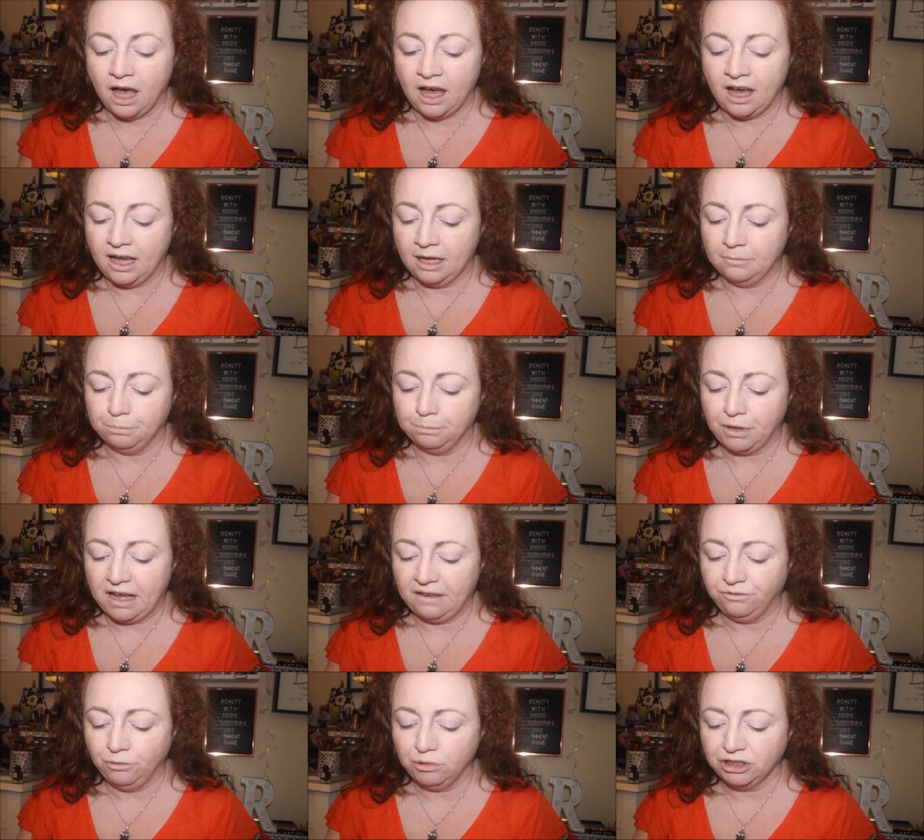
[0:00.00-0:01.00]
Um, but
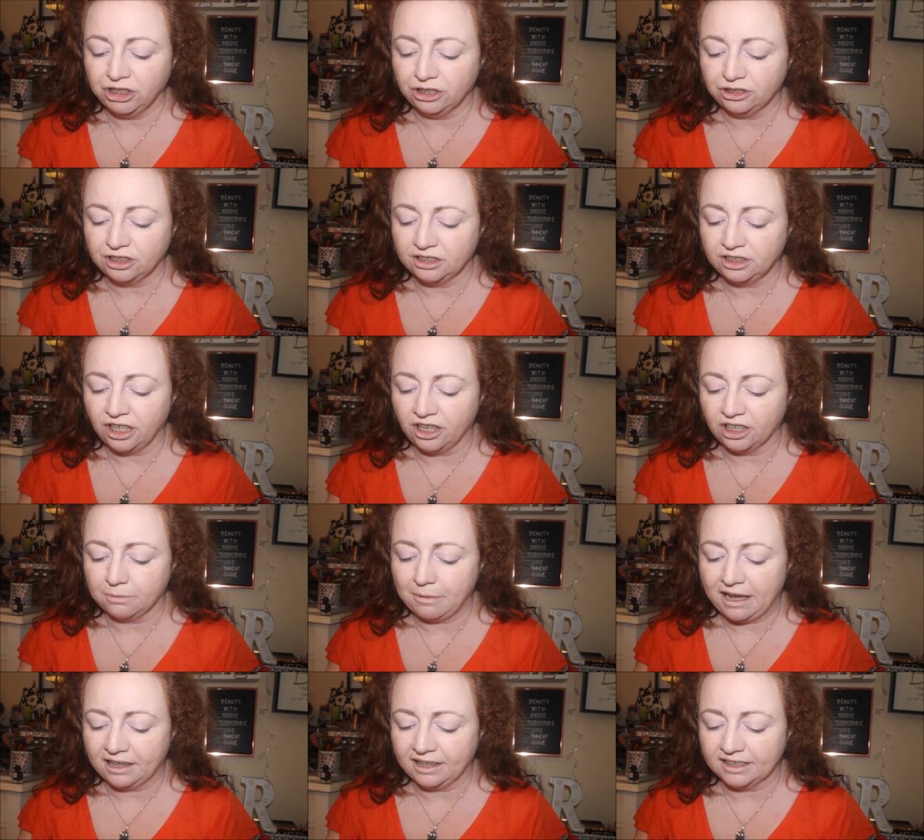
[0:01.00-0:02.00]
everyone used to talk
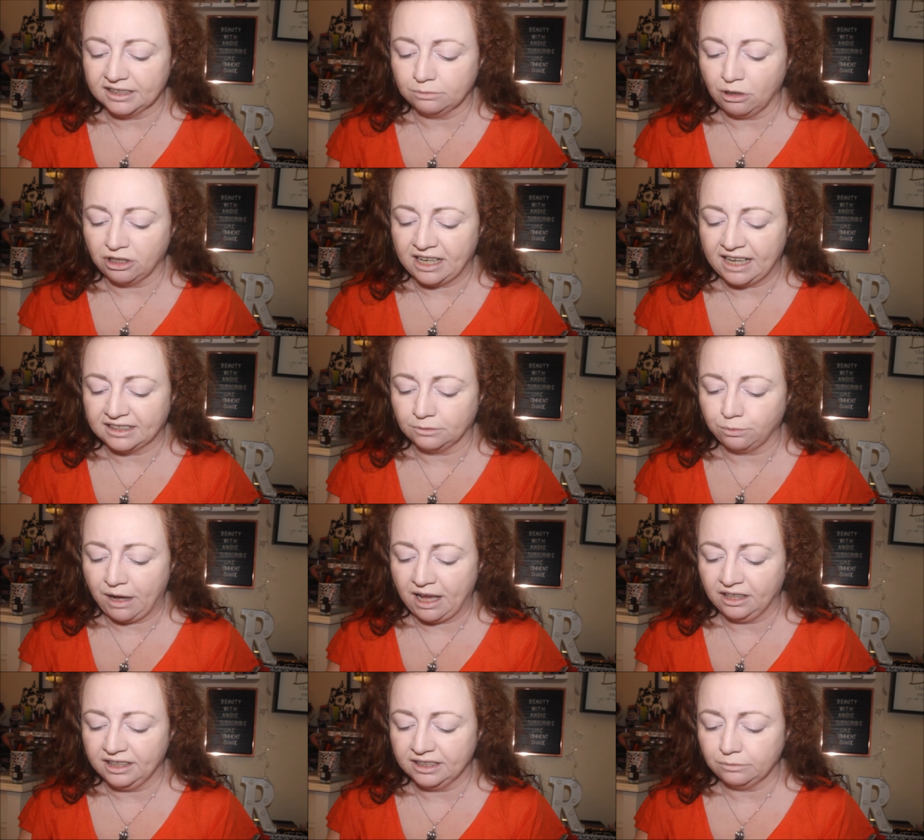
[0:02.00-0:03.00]
about this one as
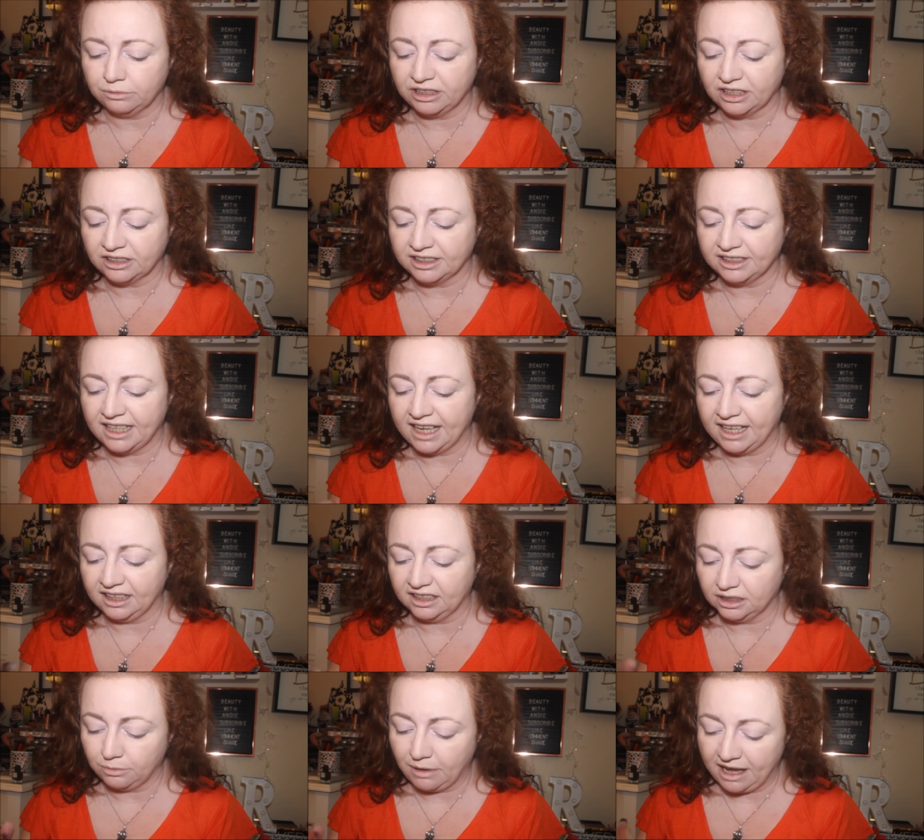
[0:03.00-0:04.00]
well. This was on
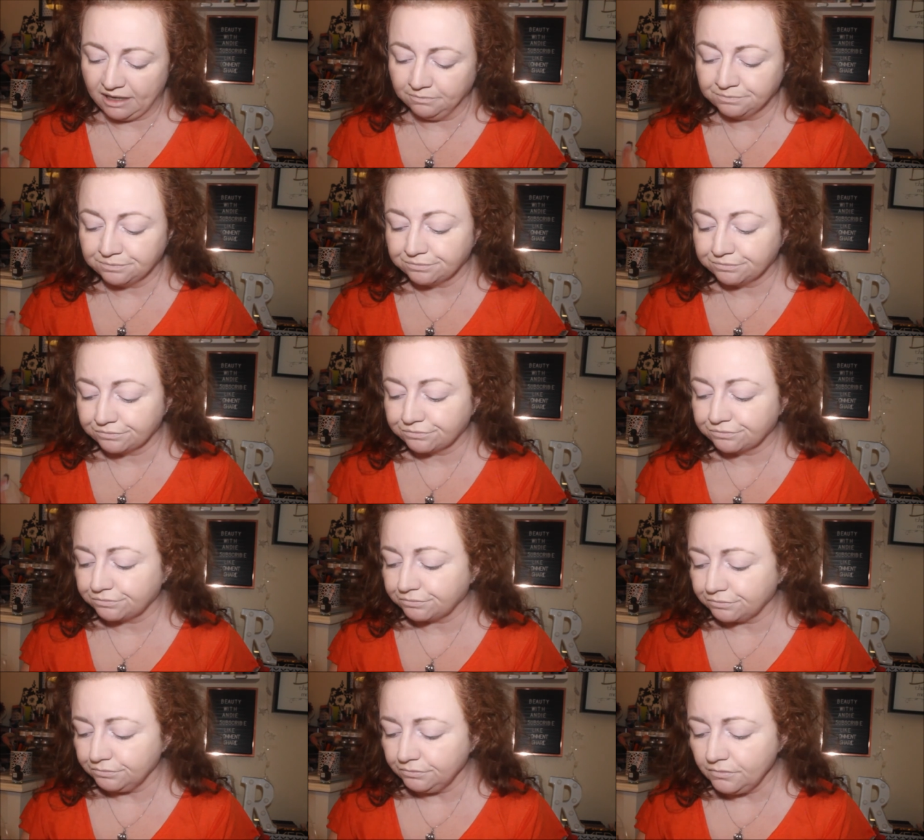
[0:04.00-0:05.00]
sale as well.
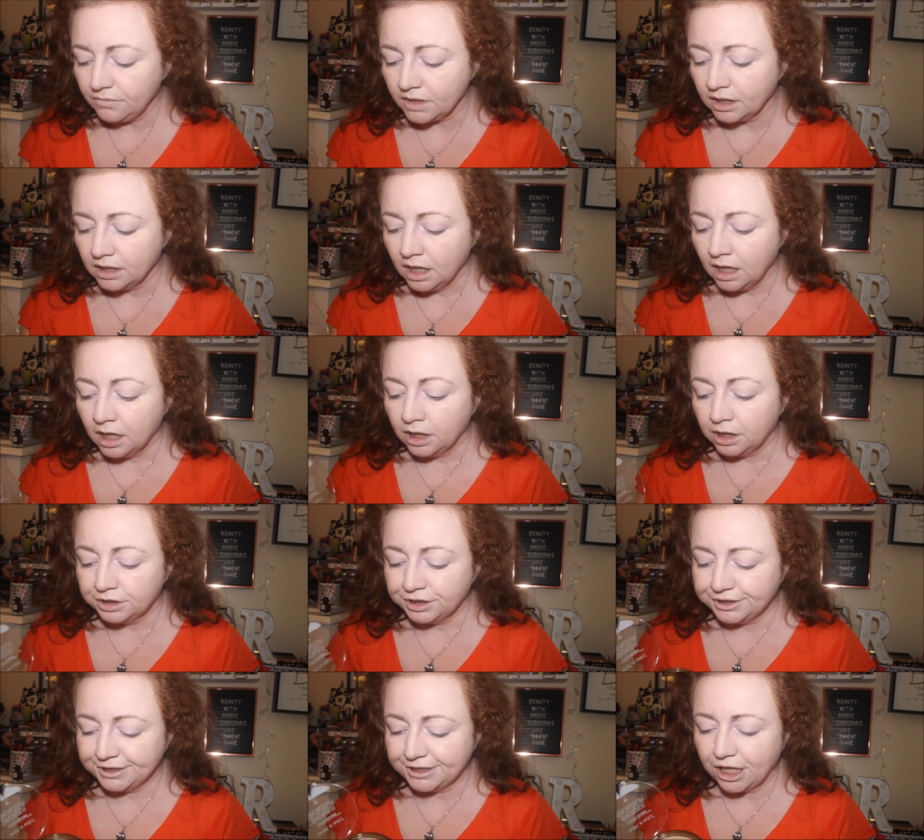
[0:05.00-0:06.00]

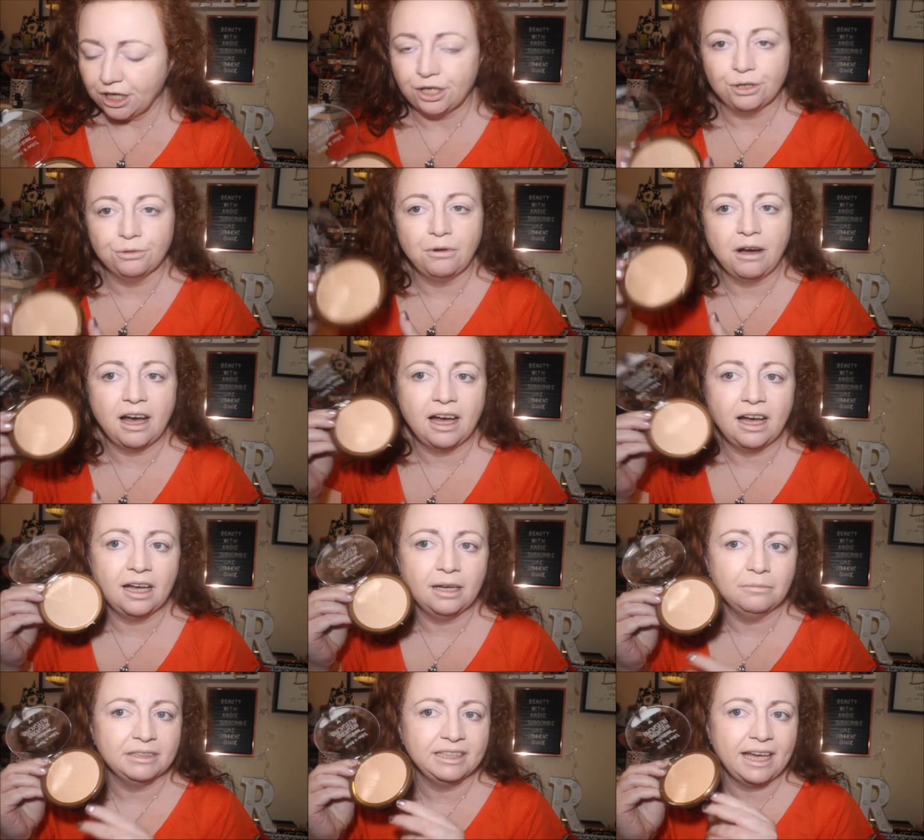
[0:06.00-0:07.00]
So
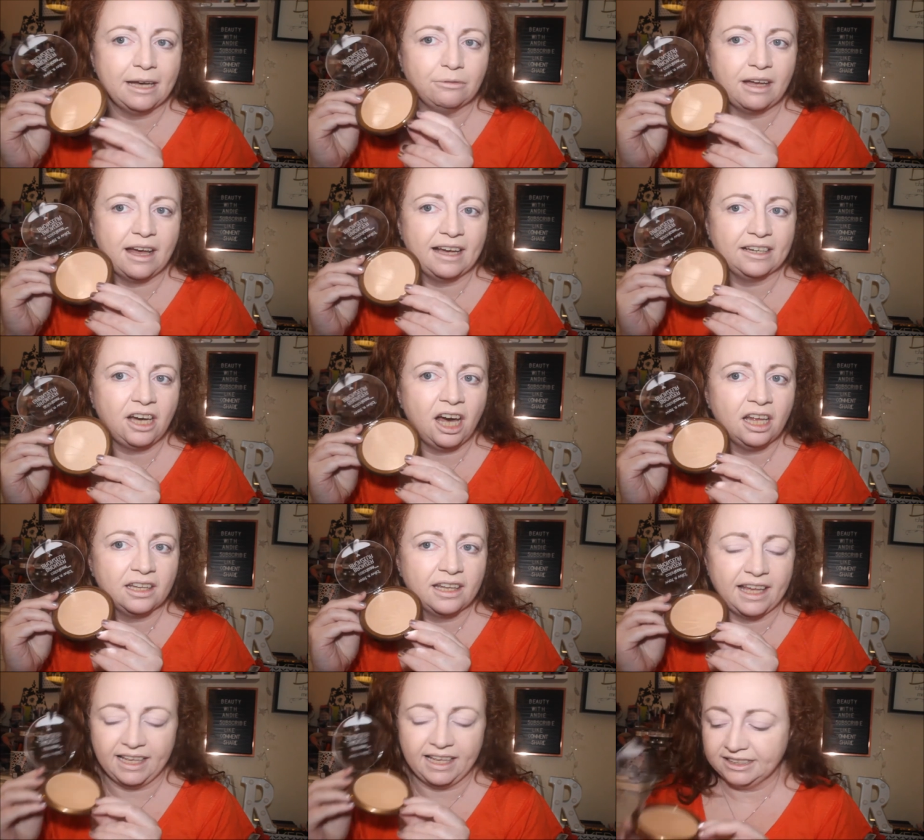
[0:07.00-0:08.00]
um, yeah, I
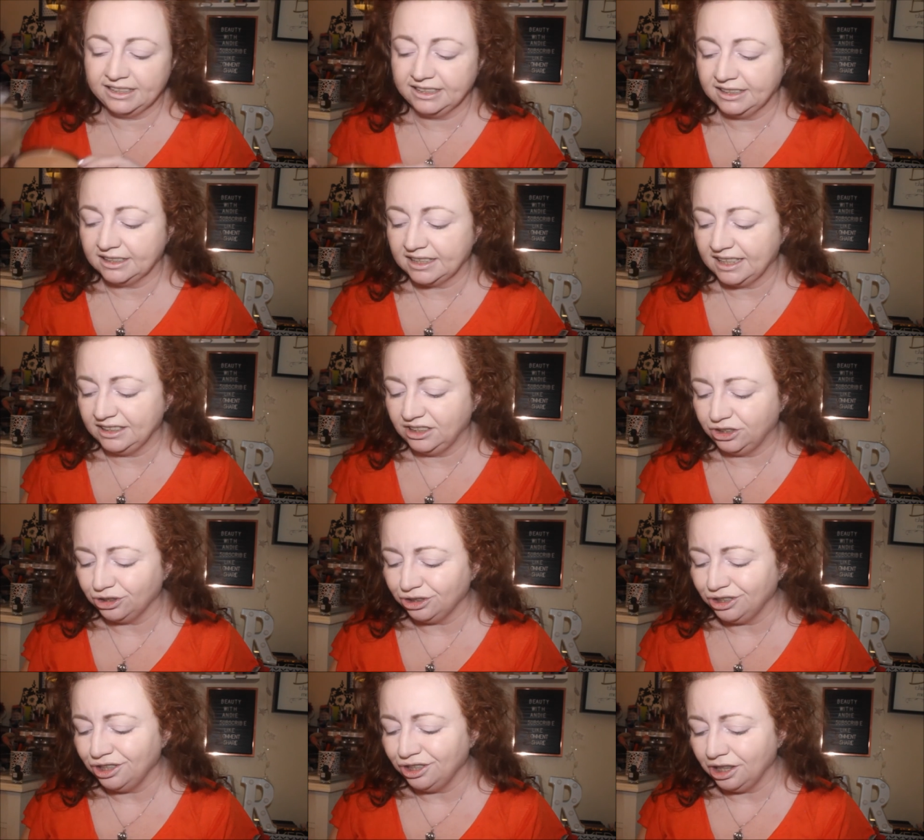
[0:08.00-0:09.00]
got this. It
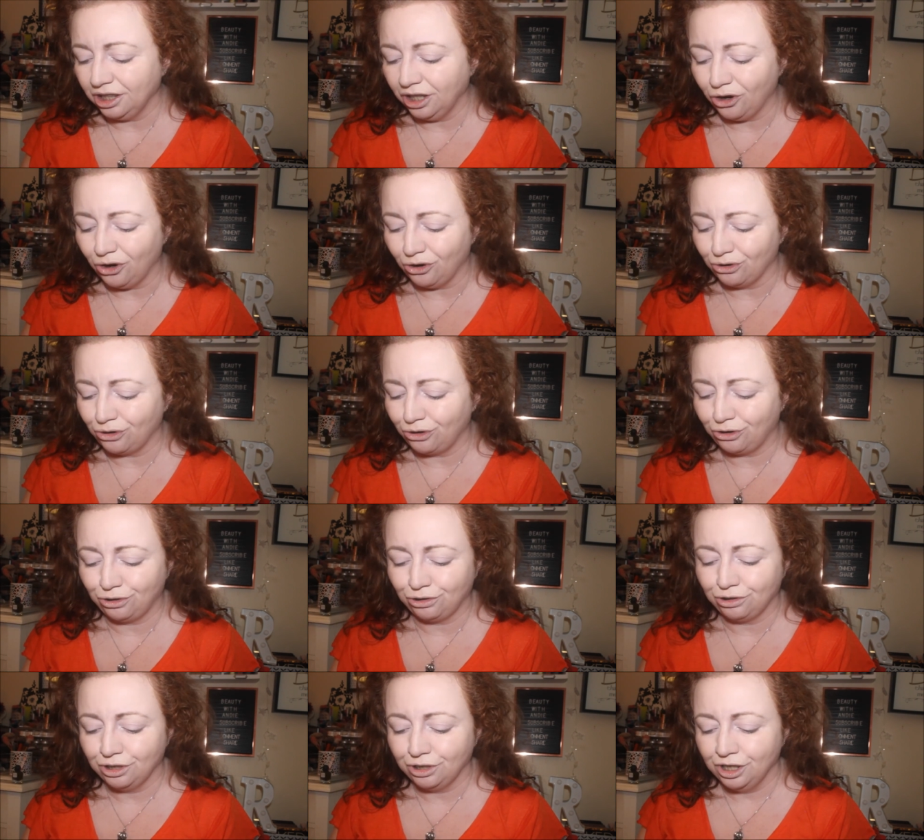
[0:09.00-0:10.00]
doesn't
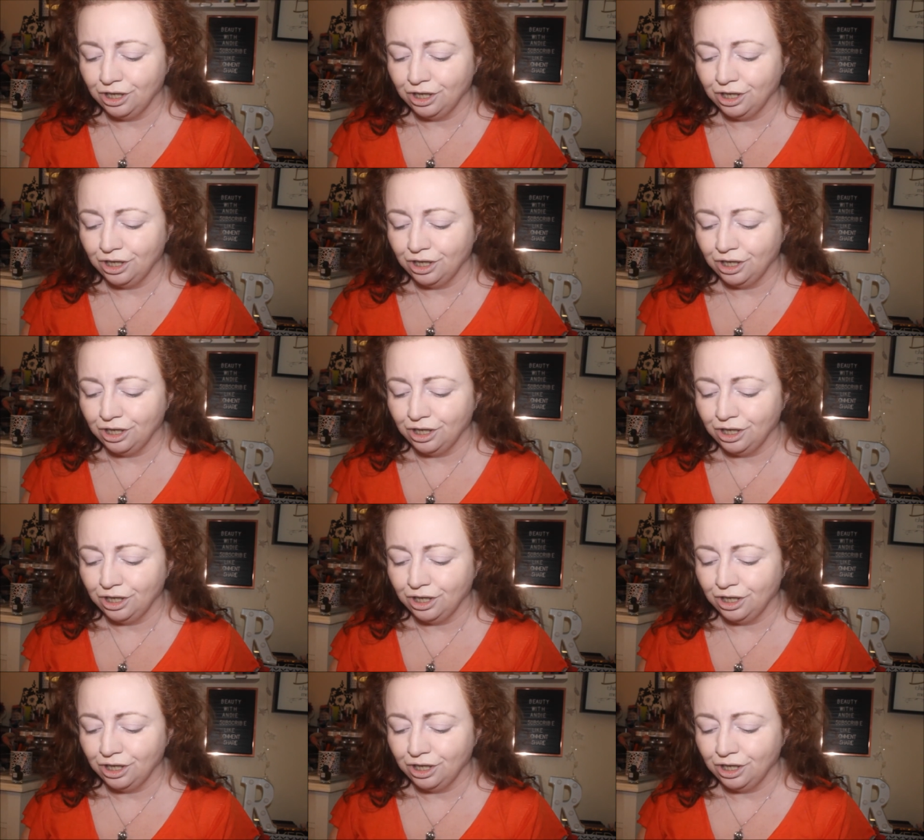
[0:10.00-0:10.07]
look